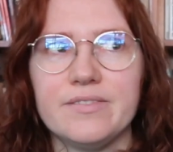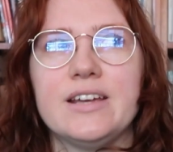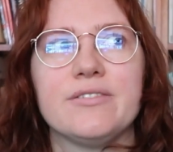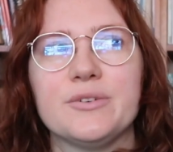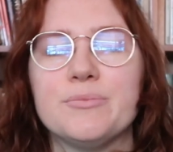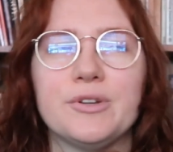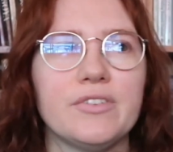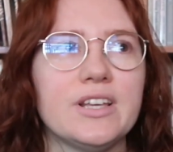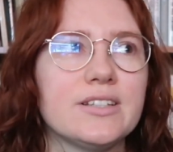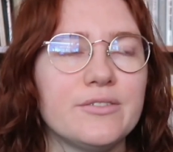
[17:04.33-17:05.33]
favorite
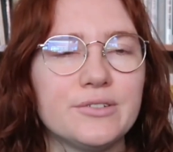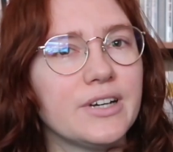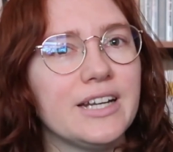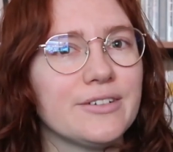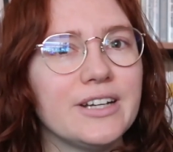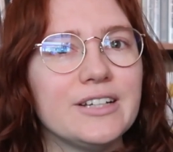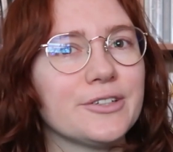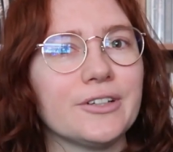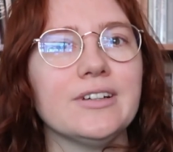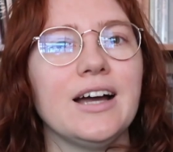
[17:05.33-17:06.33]
movies of
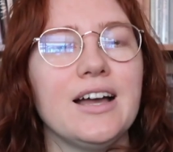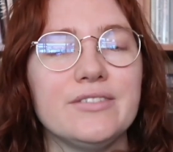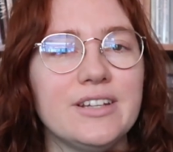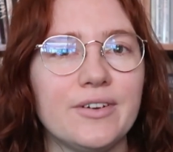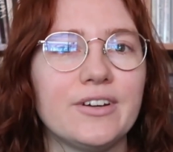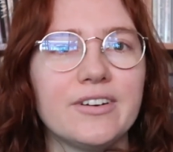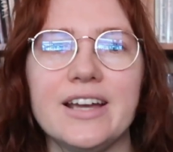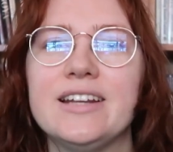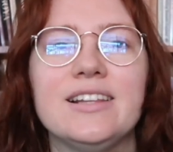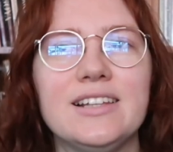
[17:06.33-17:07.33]
2022. I haven't even
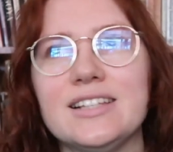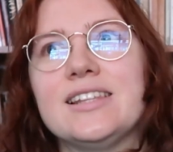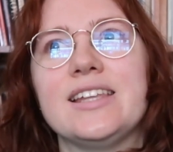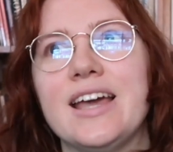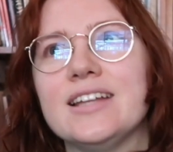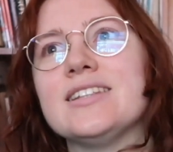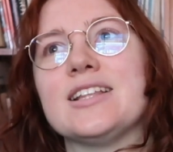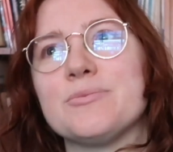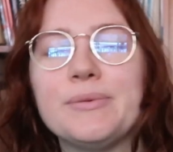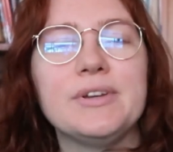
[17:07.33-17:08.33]
created the list yet.
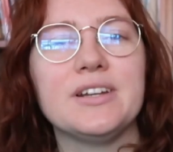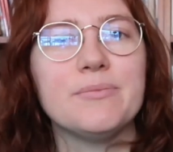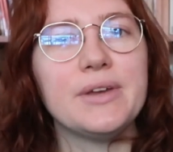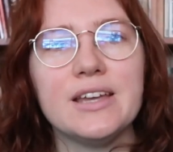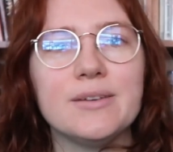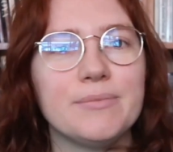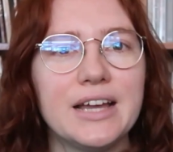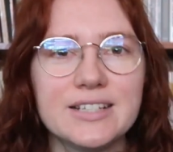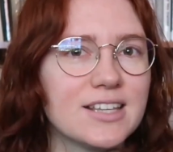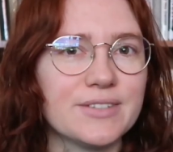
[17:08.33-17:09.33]
That's probably going to be my
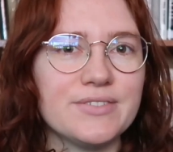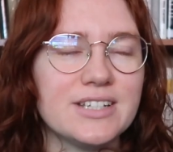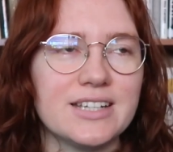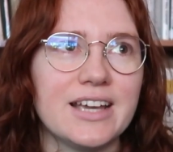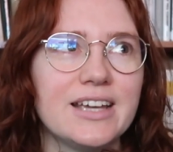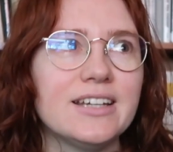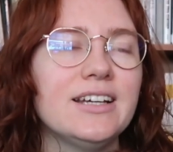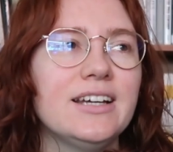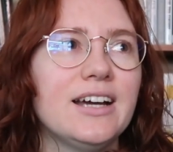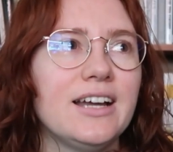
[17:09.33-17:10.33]
task for today.
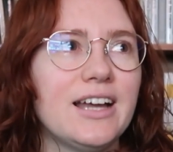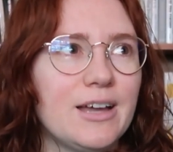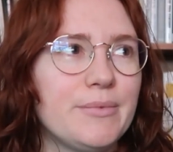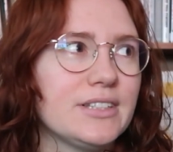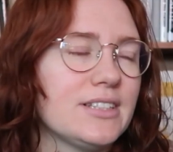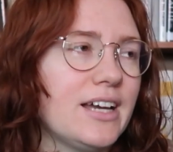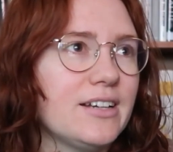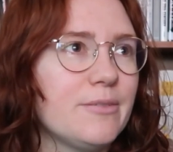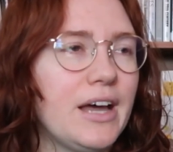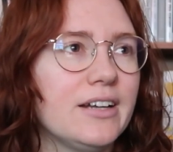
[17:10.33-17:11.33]
I am excited
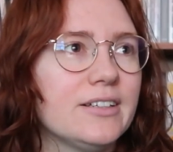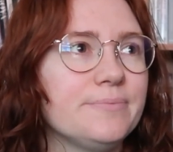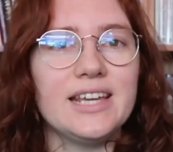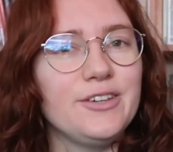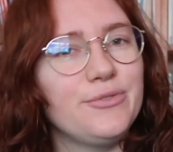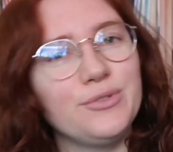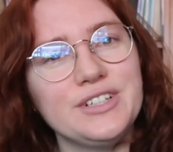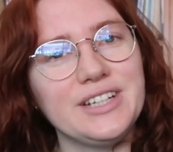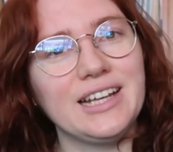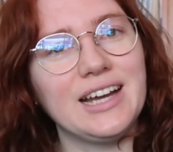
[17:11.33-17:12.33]
about it. Thank you for
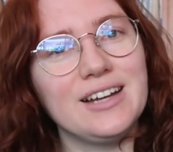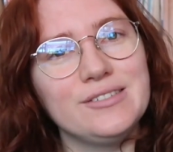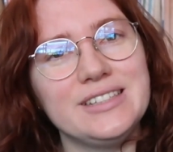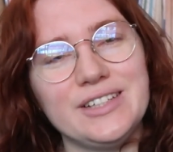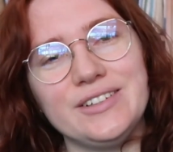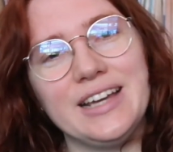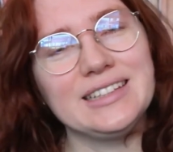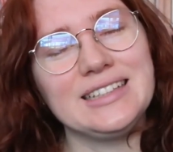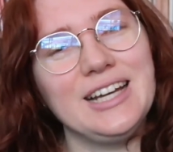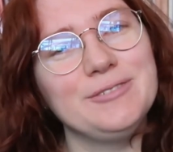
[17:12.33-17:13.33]
watching. I will see you next
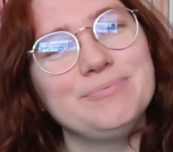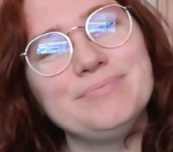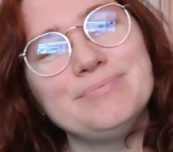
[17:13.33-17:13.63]
time.